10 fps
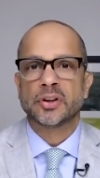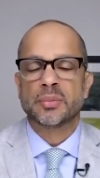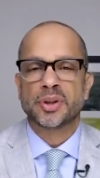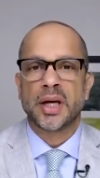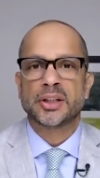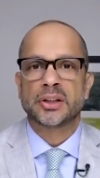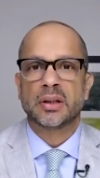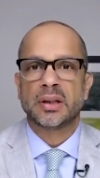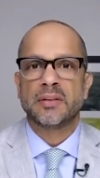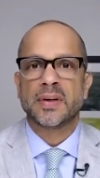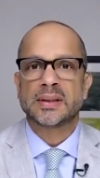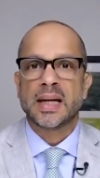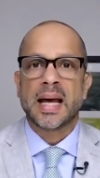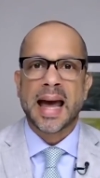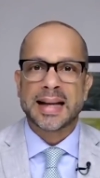if there's some changes on the
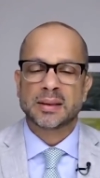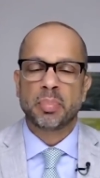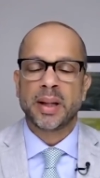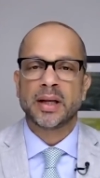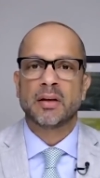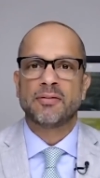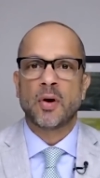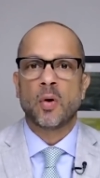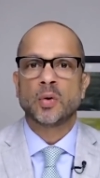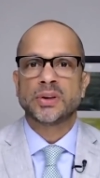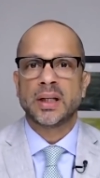defense as the play unfolds.